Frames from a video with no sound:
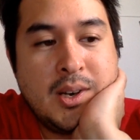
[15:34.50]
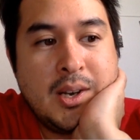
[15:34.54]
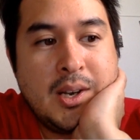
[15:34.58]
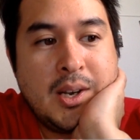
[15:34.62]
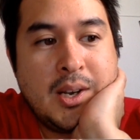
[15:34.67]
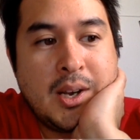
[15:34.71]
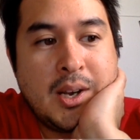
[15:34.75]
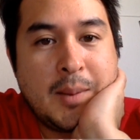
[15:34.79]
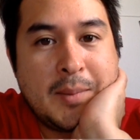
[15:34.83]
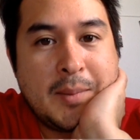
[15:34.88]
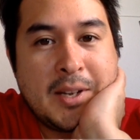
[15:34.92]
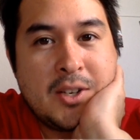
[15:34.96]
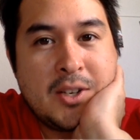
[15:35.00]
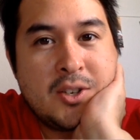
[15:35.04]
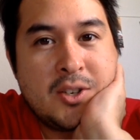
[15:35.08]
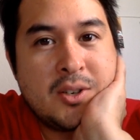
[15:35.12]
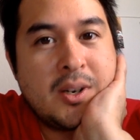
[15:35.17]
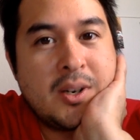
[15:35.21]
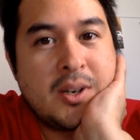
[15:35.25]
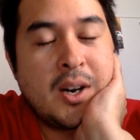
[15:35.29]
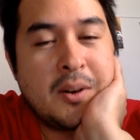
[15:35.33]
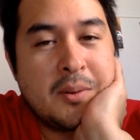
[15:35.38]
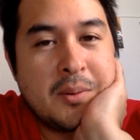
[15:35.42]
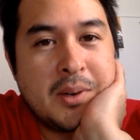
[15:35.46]
I'm not sure
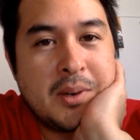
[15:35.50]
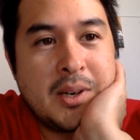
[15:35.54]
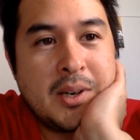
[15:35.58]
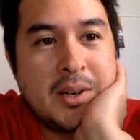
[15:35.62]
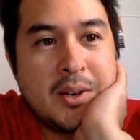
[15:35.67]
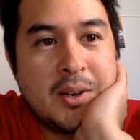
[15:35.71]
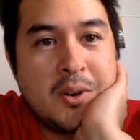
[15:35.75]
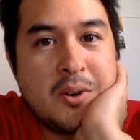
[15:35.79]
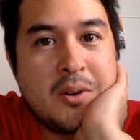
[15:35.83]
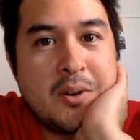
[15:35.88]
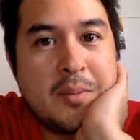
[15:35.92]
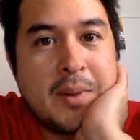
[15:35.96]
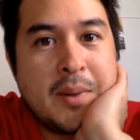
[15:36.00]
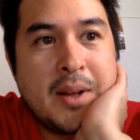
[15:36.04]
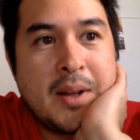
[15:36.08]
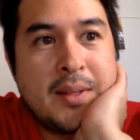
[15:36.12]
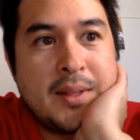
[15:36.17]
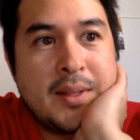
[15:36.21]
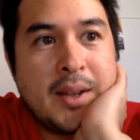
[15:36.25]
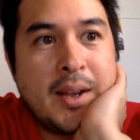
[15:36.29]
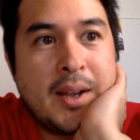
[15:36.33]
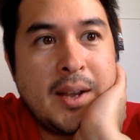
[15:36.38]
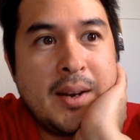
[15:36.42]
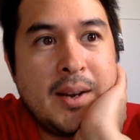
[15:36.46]
how we're going to go about
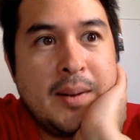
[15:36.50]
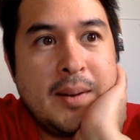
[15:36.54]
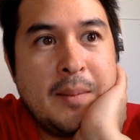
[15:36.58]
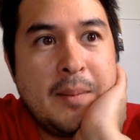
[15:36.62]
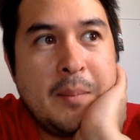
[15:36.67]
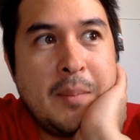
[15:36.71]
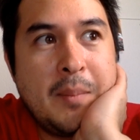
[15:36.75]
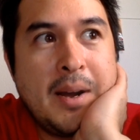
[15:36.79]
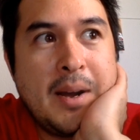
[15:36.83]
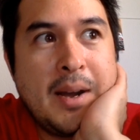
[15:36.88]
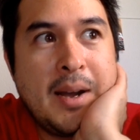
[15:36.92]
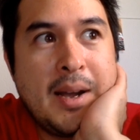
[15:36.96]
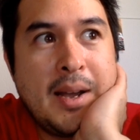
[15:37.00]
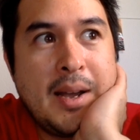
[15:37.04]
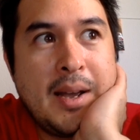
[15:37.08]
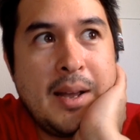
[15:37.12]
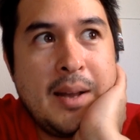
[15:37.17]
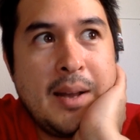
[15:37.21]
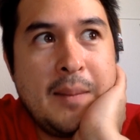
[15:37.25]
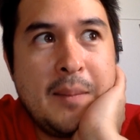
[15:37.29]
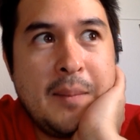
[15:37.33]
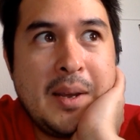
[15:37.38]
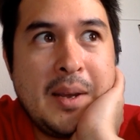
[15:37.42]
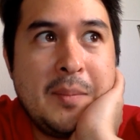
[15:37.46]
that, but
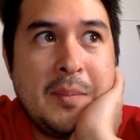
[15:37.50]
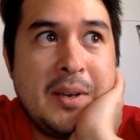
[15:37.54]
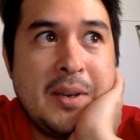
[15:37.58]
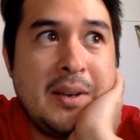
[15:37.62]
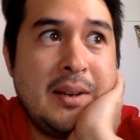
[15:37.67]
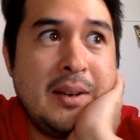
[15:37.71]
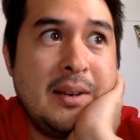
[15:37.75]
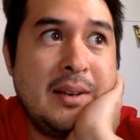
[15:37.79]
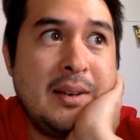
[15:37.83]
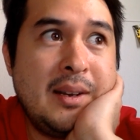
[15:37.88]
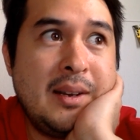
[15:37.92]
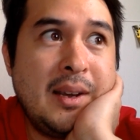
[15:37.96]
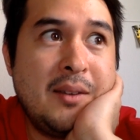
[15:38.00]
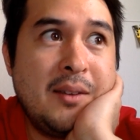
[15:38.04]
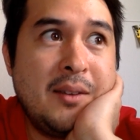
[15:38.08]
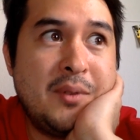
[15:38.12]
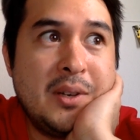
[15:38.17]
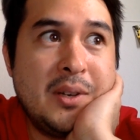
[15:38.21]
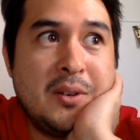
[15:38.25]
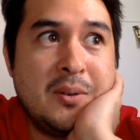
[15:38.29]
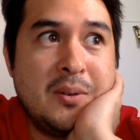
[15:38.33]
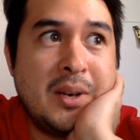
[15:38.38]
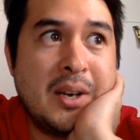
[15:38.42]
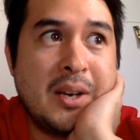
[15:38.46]
maybe if we
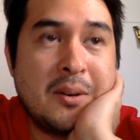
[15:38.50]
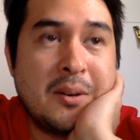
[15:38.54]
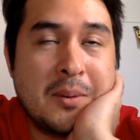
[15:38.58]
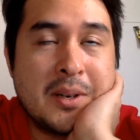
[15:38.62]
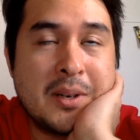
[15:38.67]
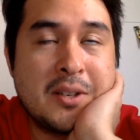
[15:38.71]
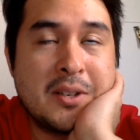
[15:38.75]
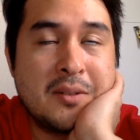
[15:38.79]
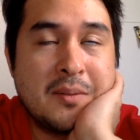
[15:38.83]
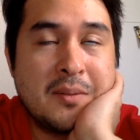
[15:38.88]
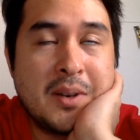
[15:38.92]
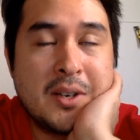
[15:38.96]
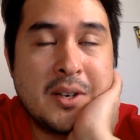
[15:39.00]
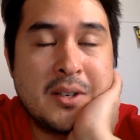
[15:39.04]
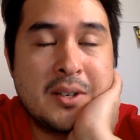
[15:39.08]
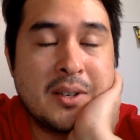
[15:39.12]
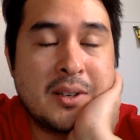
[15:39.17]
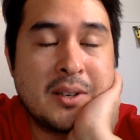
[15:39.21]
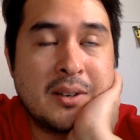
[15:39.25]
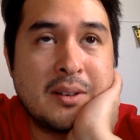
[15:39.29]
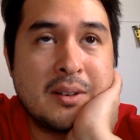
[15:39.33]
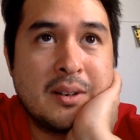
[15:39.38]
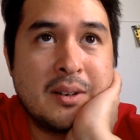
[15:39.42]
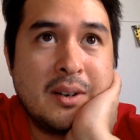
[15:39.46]
do get a
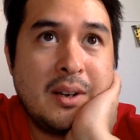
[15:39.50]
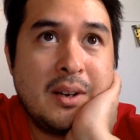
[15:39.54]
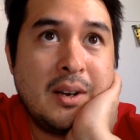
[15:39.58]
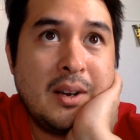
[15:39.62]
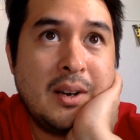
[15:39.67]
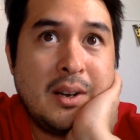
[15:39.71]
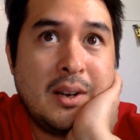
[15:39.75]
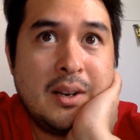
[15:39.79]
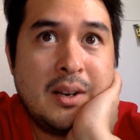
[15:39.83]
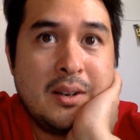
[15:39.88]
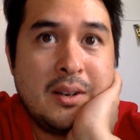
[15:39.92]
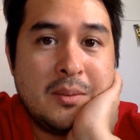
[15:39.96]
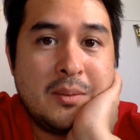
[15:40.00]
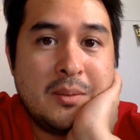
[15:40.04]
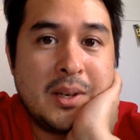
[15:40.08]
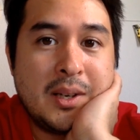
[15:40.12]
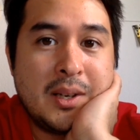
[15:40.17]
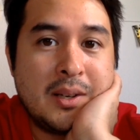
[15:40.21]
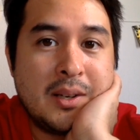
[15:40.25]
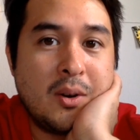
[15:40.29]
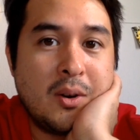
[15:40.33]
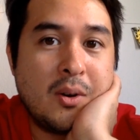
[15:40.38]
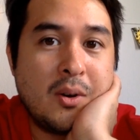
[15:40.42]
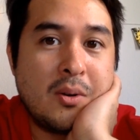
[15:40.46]
reservation, we
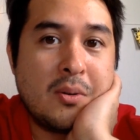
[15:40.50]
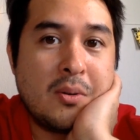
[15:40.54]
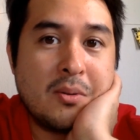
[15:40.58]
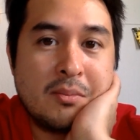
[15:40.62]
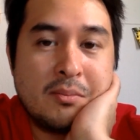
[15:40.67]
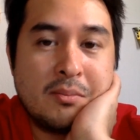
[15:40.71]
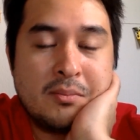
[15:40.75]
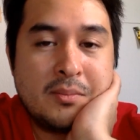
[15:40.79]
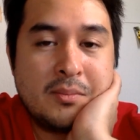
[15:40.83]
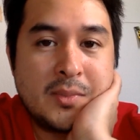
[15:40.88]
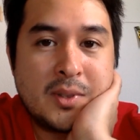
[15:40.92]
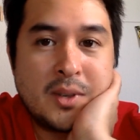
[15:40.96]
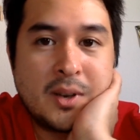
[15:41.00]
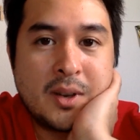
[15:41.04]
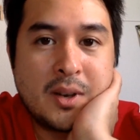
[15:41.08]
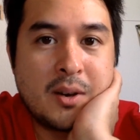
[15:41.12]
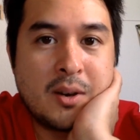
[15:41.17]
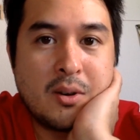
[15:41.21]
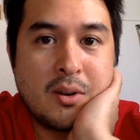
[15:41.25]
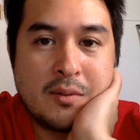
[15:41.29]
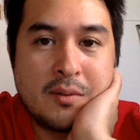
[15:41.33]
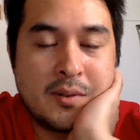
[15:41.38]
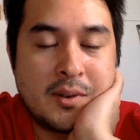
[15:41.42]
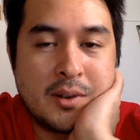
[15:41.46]
can go talk
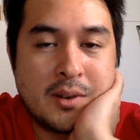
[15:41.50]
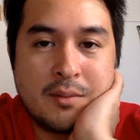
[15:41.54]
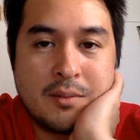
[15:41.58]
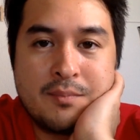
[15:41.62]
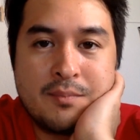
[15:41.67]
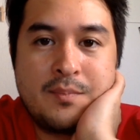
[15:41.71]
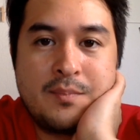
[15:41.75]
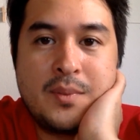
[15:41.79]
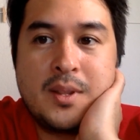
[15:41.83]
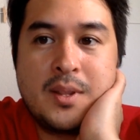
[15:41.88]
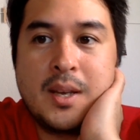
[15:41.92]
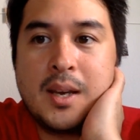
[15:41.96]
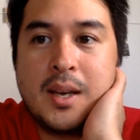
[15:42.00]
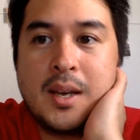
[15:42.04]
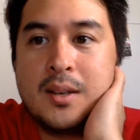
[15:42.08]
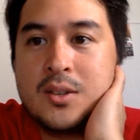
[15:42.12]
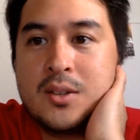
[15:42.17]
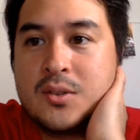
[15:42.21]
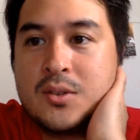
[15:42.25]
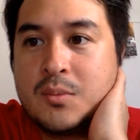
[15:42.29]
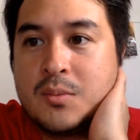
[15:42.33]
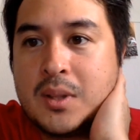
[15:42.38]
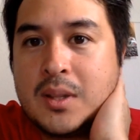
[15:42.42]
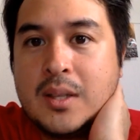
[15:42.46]
over
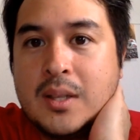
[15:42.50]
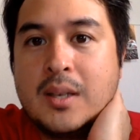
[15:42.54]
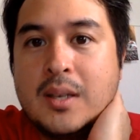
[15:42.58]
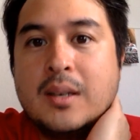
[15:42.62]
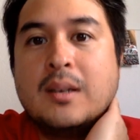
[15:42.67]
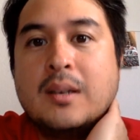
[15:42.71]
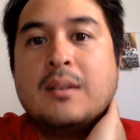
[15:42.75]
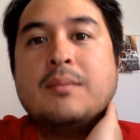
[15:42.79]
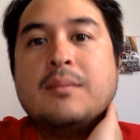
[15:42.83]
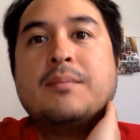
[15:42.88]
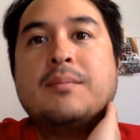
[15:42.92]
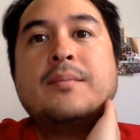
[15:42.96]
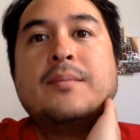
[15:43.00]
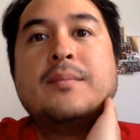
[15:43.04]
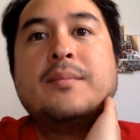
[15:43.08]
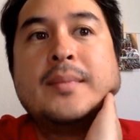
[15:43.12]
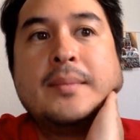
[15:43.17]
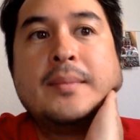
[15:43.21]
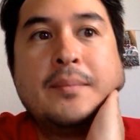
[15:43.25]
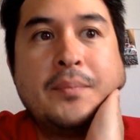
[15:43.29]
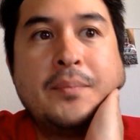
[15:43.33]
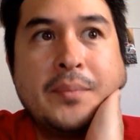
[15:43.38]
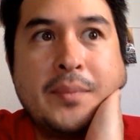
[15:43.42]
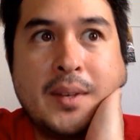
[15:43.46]
things with the
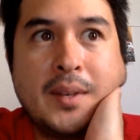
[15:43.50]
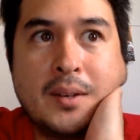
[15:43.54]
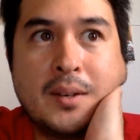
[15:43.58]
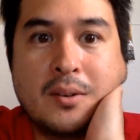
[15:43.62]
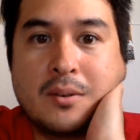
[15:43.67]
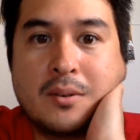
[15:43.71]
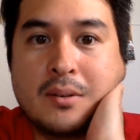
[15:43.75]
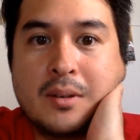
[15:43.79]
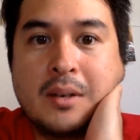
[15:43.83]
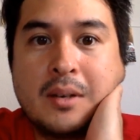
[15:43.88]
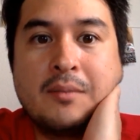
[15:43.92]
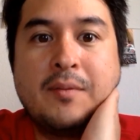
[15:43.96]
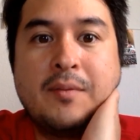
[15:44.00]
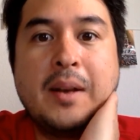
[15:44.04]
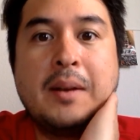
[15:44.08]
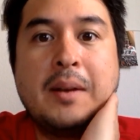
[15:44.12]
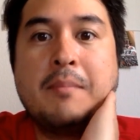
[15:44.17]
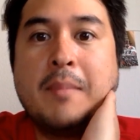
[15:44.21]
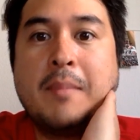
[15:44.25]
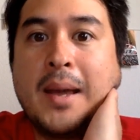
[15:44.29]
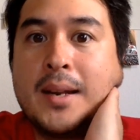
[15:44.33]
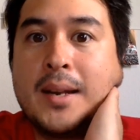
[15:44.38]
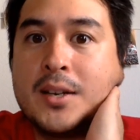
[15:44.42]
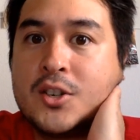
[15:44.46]
event
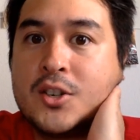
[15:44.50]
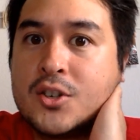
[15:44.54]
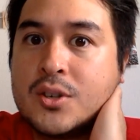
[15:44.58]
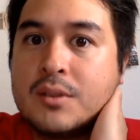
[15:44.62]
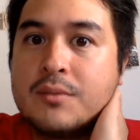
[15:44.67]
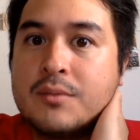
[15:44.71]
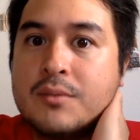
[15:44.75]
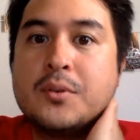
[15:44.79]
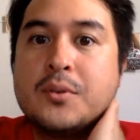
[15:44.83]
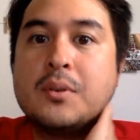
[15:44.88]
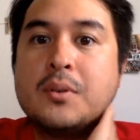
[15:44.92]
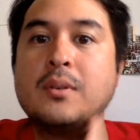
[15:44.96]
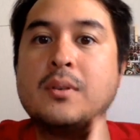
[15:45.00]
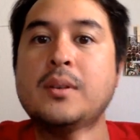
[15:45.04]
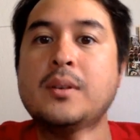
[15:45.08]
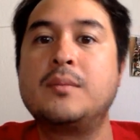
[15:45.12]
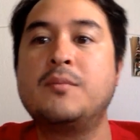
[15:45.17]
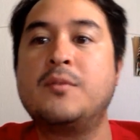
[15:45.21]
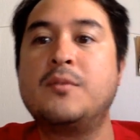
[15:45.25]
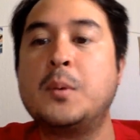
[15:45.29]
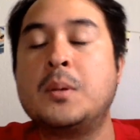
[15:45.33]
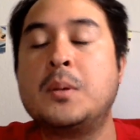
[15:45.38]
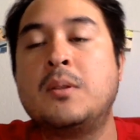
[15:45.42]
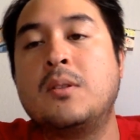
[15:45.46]
manager for
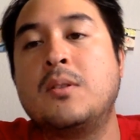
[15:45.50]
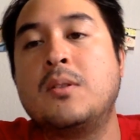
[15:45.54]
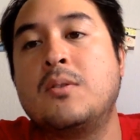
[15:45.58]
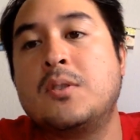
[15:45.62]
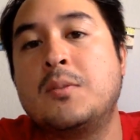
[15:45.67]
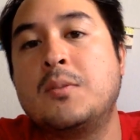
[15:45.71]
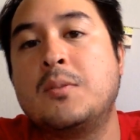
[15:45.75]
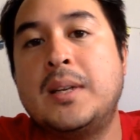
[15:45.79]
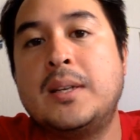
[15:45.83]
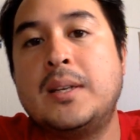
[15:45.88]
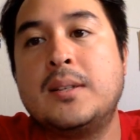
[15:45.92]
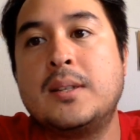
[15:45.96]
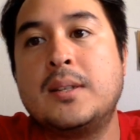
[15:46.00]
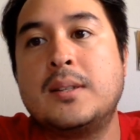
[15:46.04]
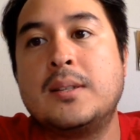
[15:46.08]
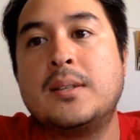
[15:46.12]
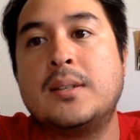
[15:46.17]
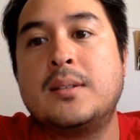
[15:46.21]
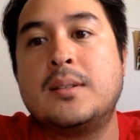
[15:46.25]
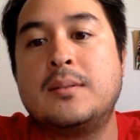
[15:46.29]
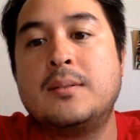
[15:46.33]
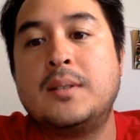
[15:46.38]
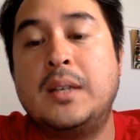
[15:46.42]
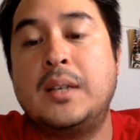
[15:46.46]
both those
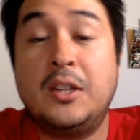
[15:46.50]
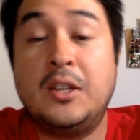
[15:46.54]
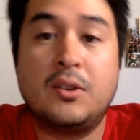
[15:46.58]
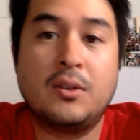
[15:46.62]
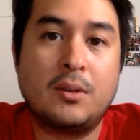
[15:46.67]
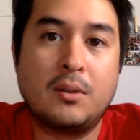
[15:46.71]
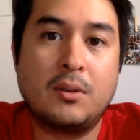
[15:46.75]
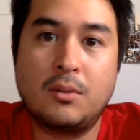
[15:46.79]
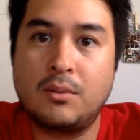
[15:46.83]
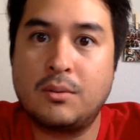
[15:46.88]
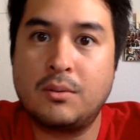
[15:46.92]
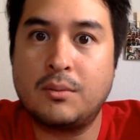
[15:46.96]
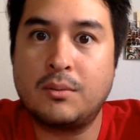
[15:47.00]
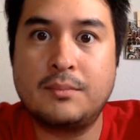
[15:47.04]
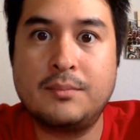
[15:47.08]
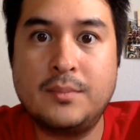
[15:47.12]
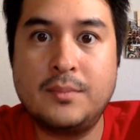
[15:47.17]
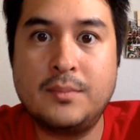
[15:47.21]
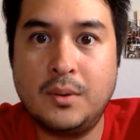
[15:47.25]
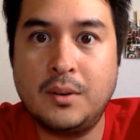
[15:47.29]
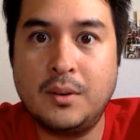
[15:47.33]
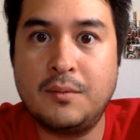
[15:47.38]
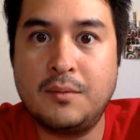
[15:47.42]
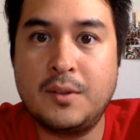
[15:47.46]
places, either or
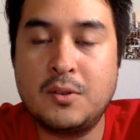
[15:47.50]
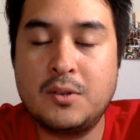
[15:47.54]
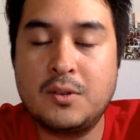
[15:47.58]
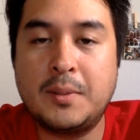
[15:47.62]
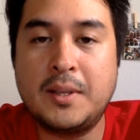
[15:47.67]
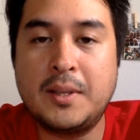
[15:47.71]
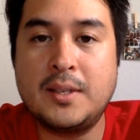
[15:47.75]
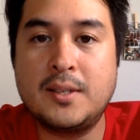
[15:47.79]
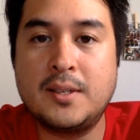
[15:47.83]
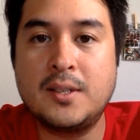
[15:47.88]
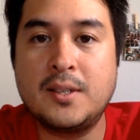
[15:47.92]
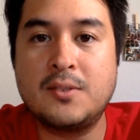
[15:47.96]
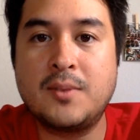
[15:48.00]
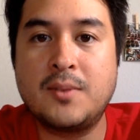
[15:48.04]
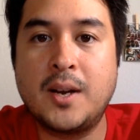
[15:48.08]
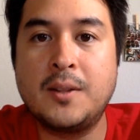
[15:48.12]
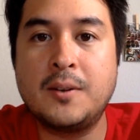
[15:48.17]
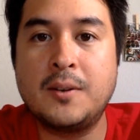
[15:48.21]
of those places rather.